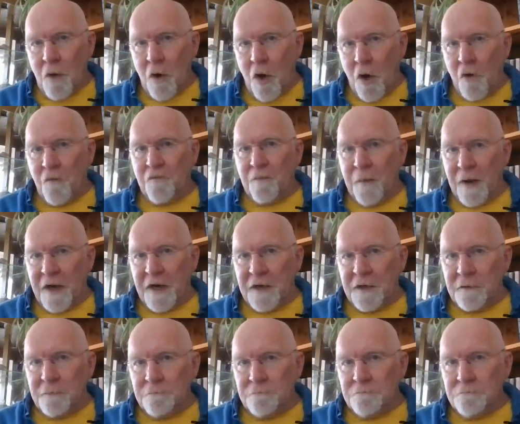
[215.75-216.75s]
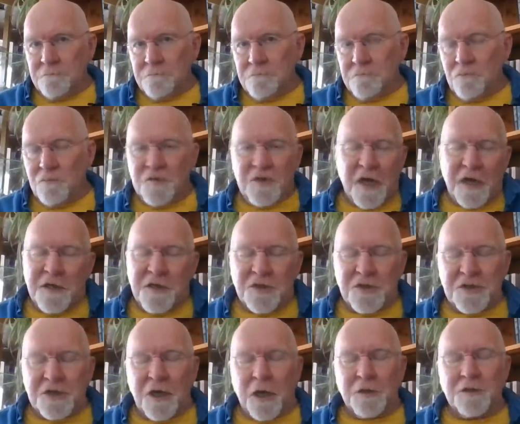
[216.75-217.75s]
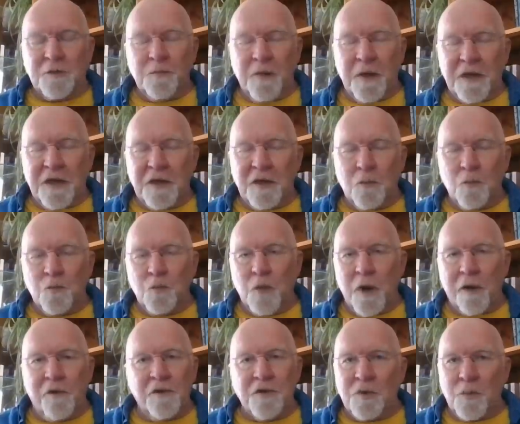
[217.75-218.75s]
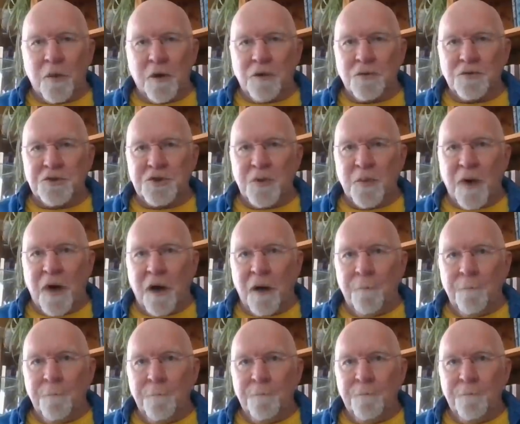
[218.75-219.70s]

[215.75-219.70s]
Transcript: of May, day each side, depending on where in the world you are.